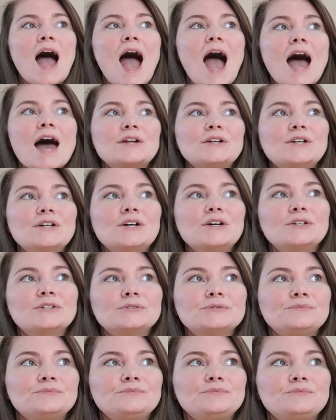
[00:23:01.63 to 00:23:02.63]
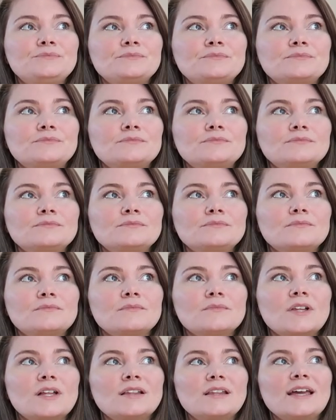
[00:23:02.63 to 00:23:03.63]
I don't know.
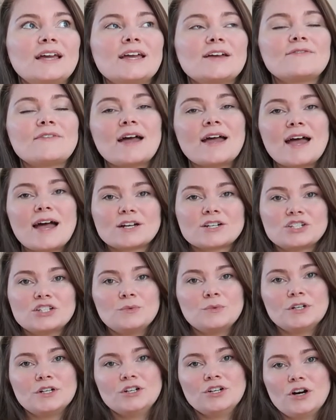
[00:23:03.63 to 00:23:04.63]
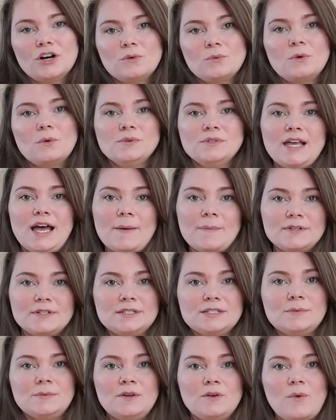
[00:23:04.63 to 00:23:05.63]
Like if I actually would have known what was happening
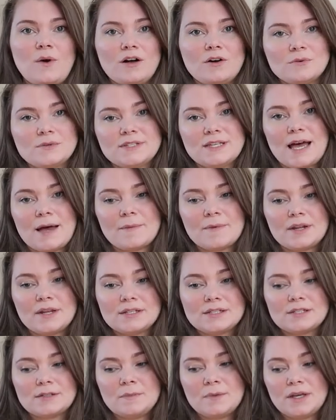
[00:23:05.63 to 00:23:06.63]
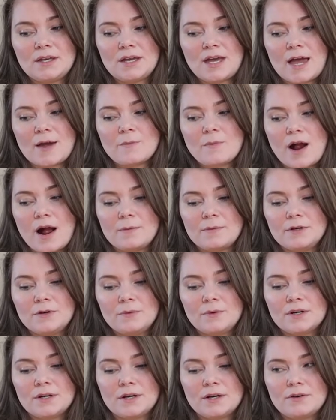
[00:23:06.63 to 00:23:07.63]
to me while it was happening to me, I probably
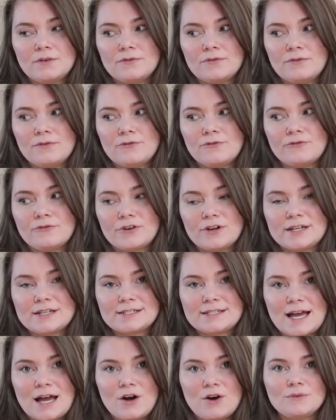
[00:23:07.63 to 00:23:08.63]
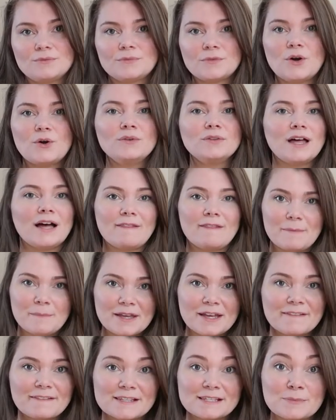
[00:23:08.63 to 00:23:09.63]
would have freaked out. Hold on, let me
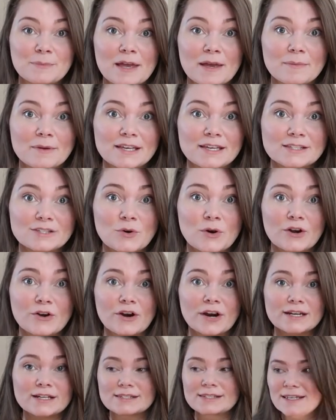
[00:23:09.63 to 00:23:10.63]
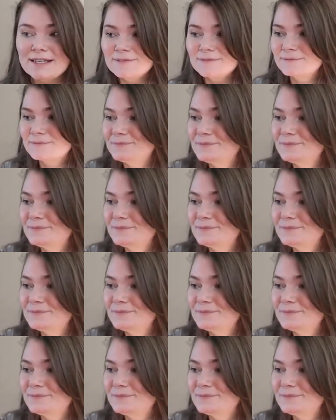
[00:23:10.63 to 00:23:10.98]
get this baby. He's going crazy.